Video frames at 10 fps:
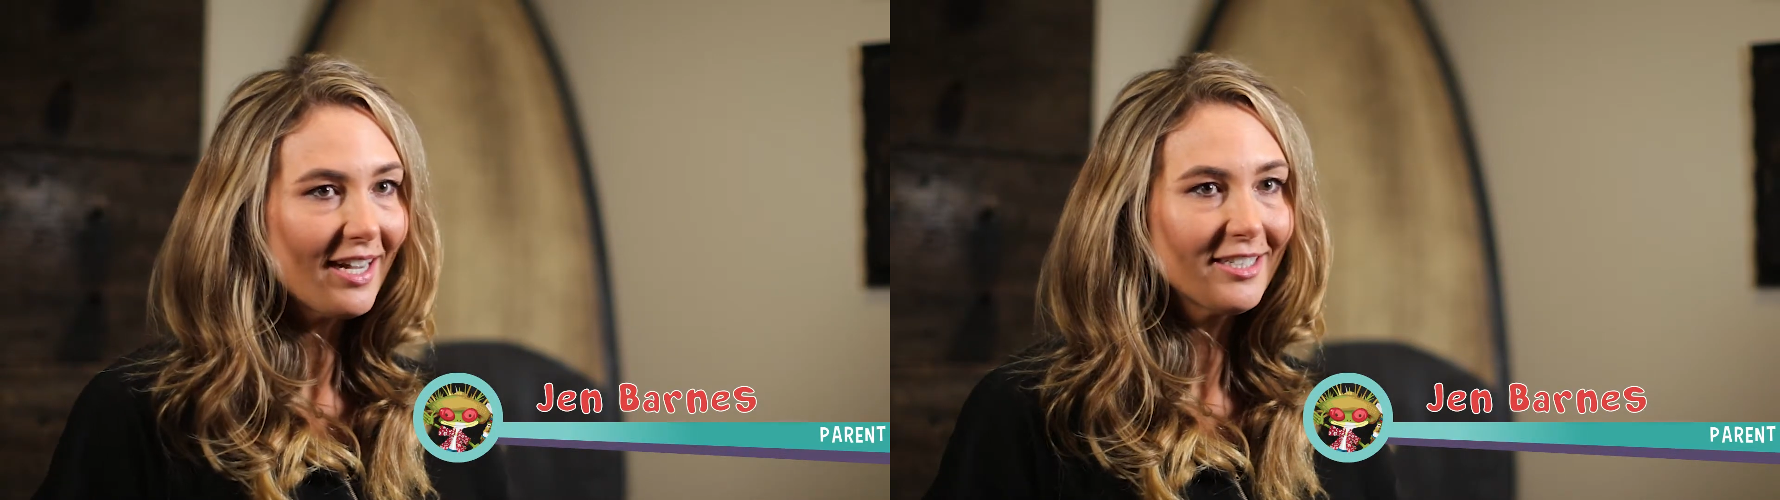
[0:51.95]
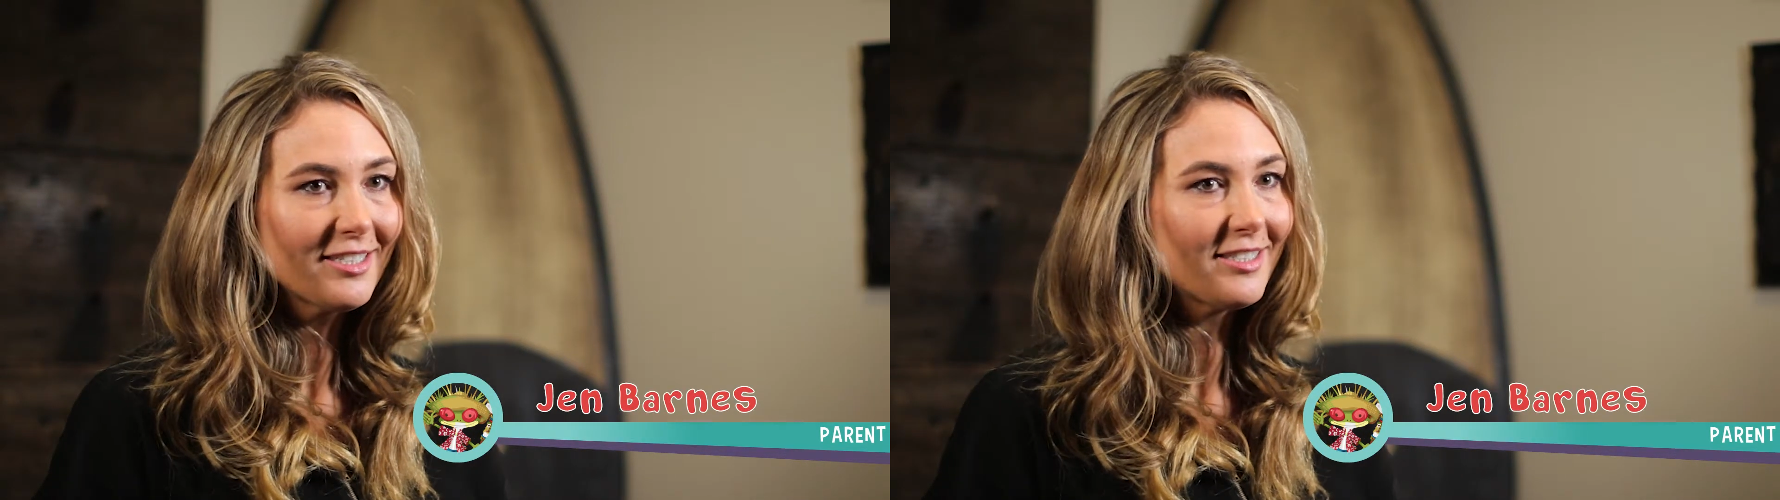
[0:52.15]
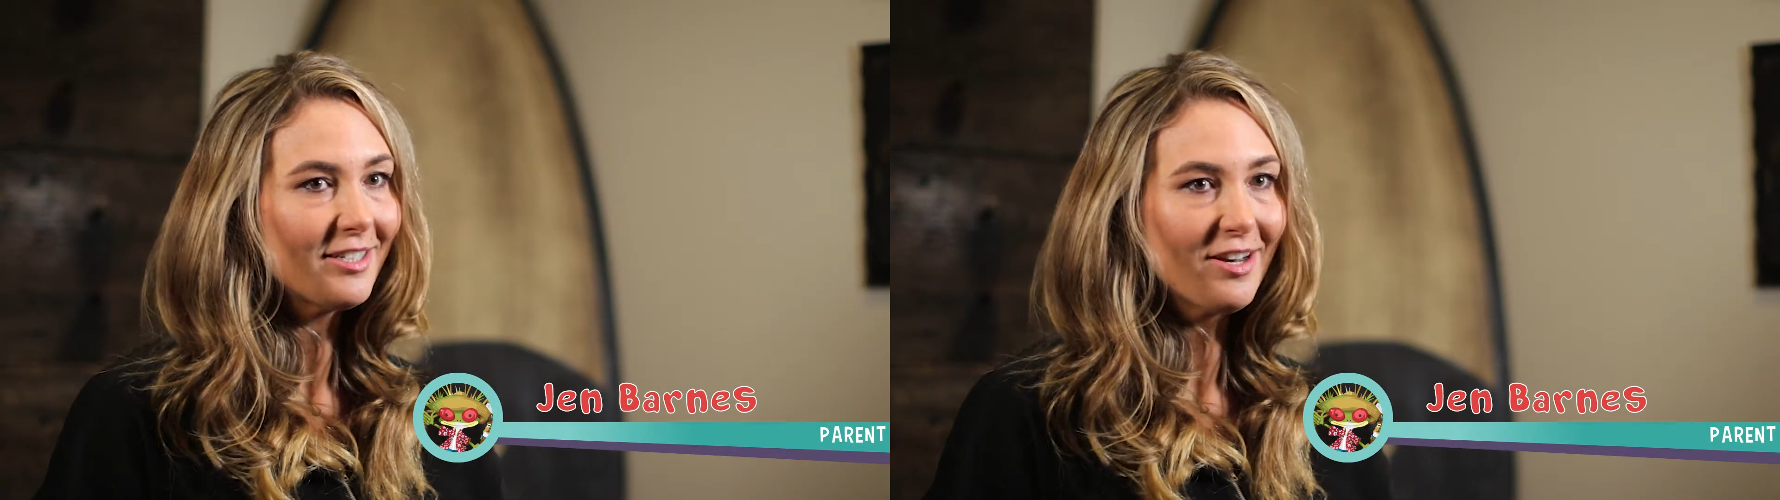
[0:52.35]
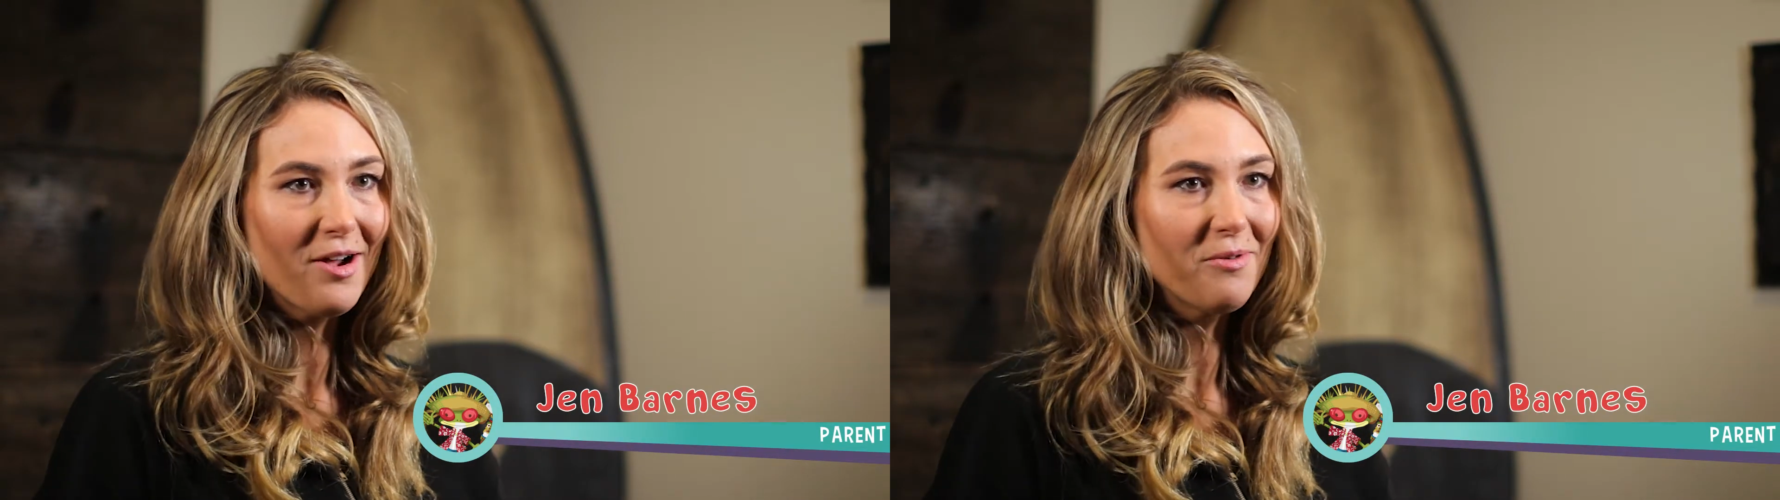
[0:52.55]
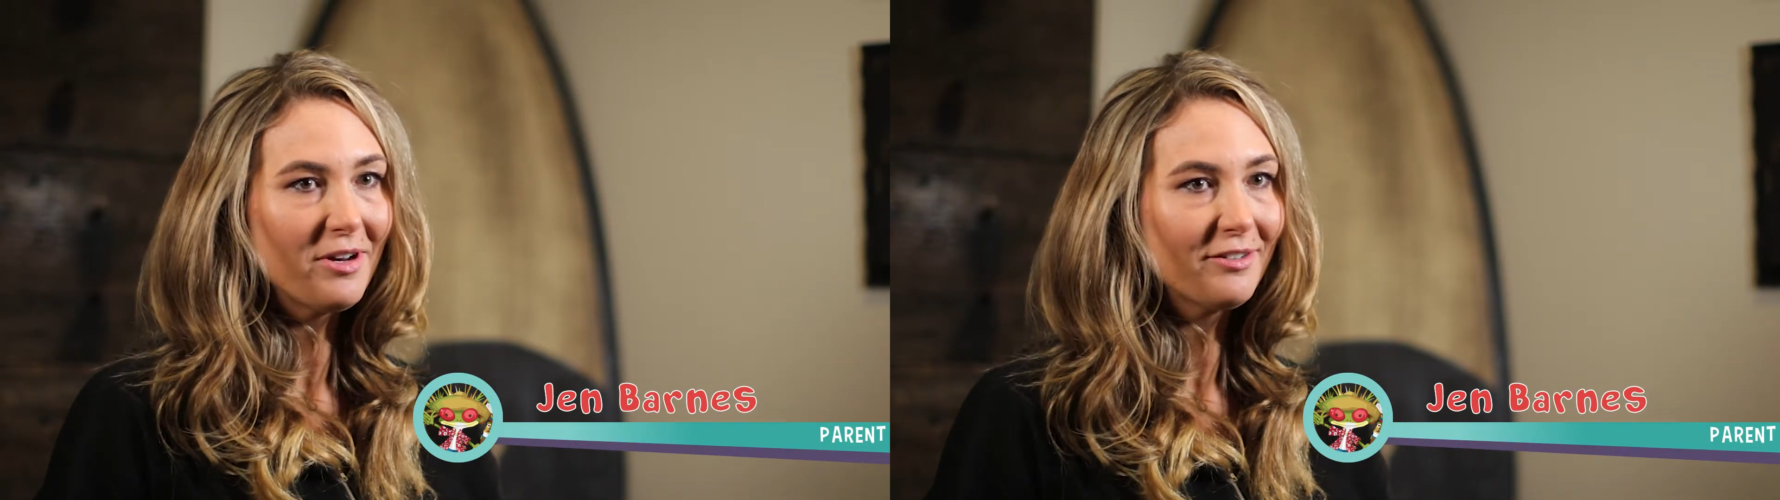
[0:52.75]
I just did
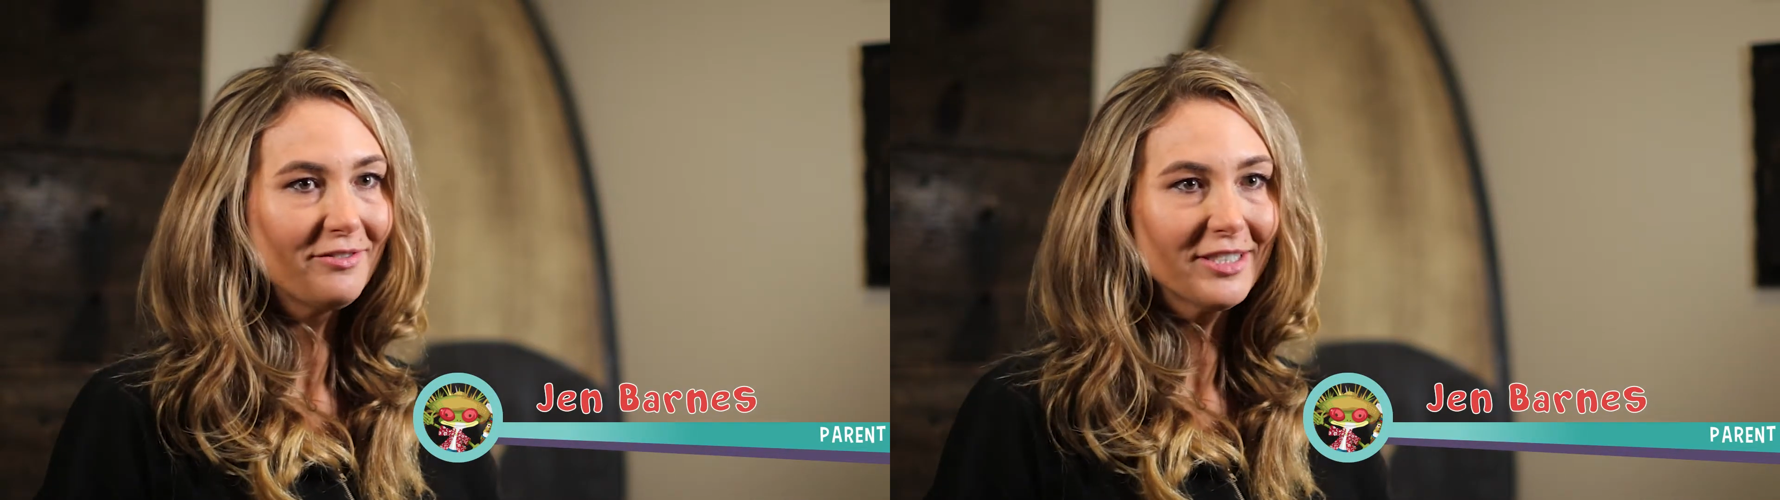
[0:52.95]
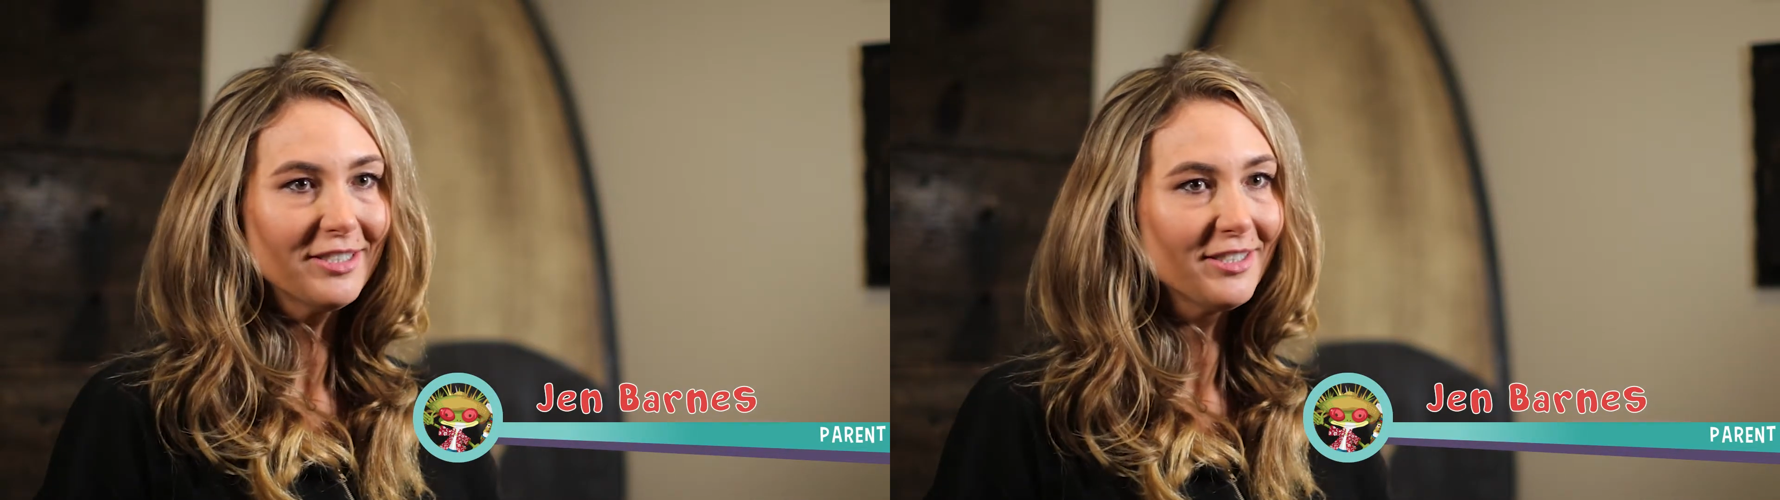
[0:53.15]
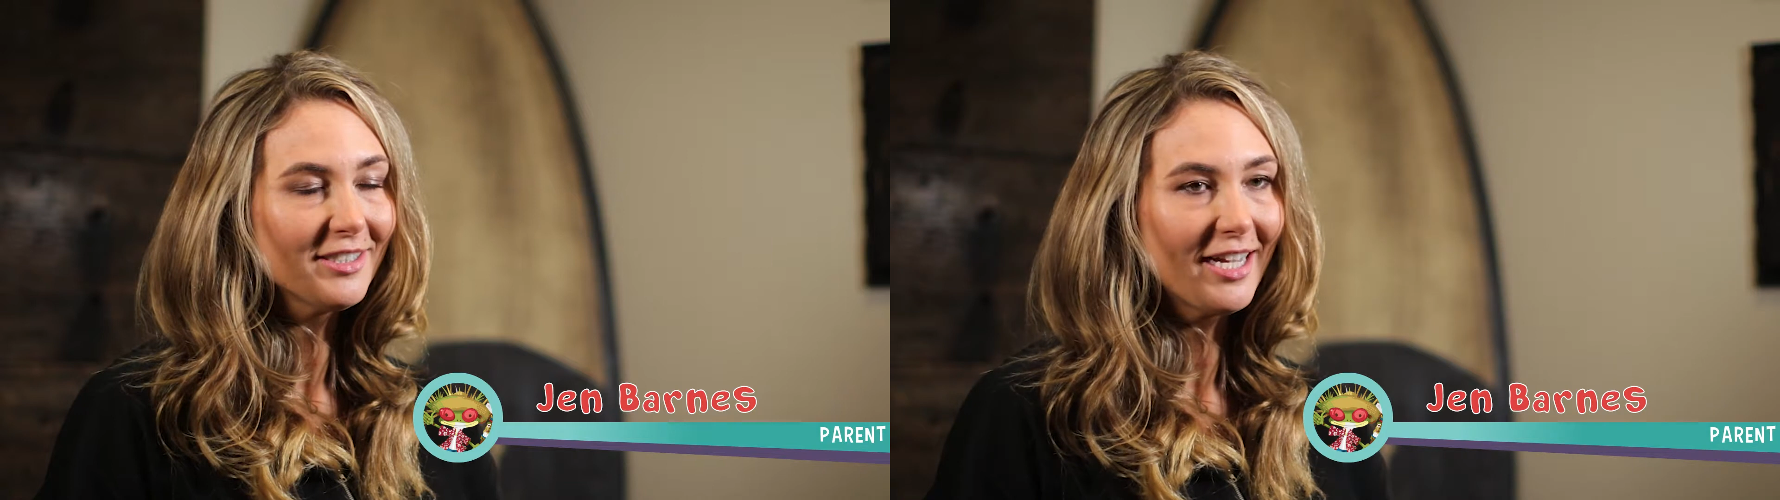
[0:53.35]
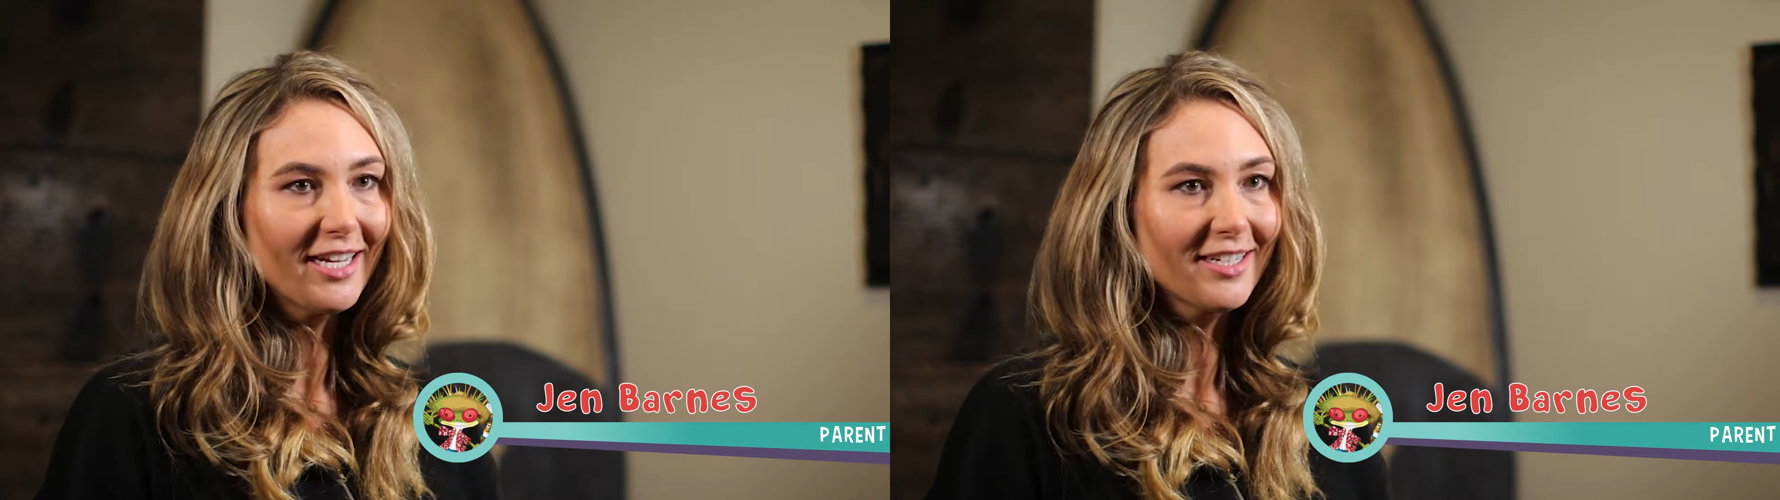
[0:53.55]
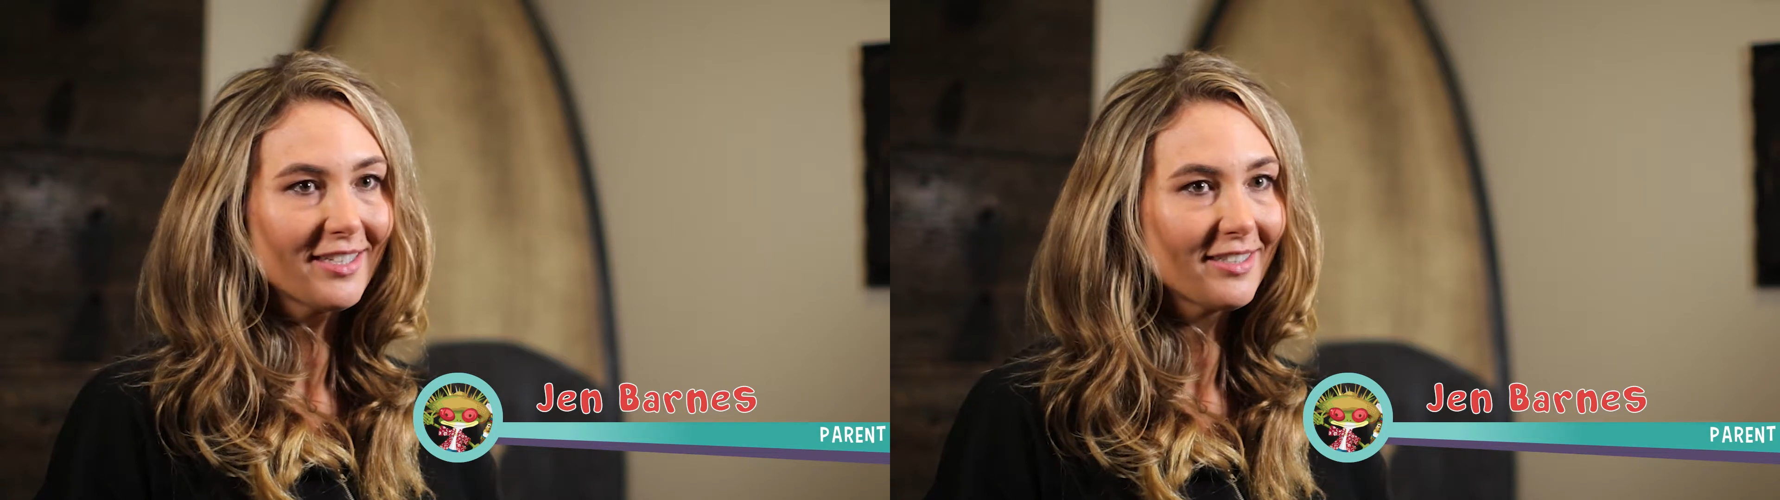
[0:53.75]
not want to feel
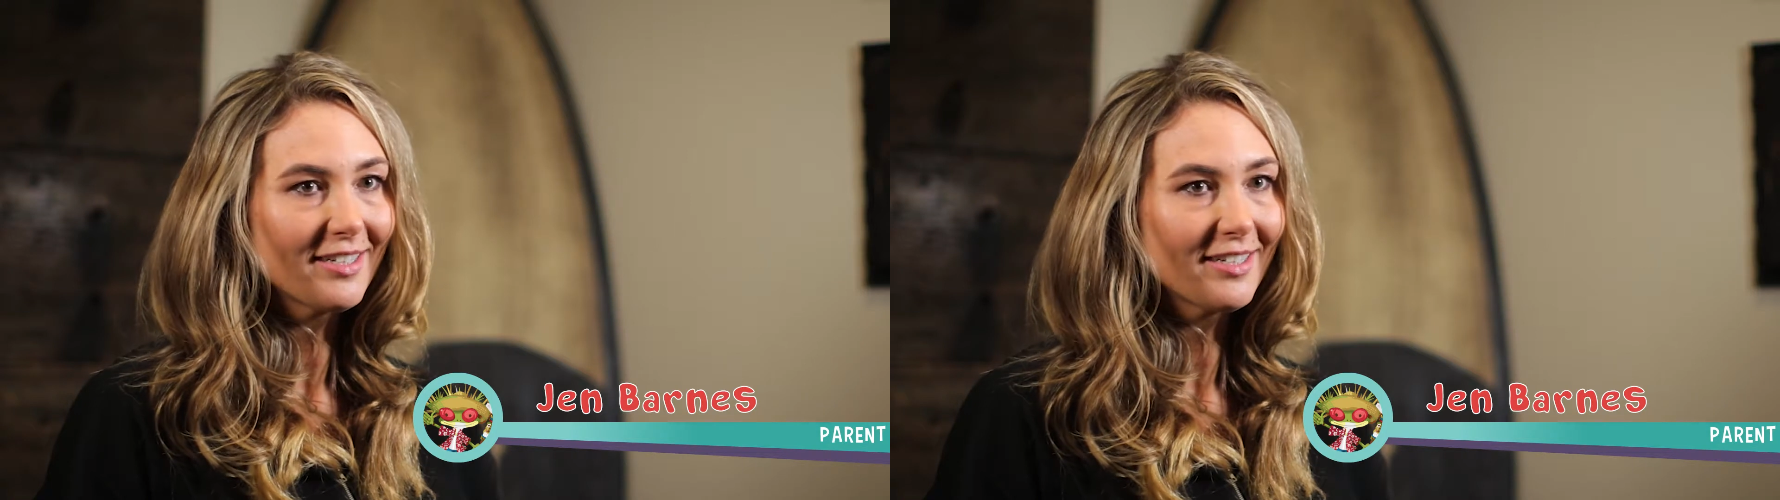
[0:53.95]
like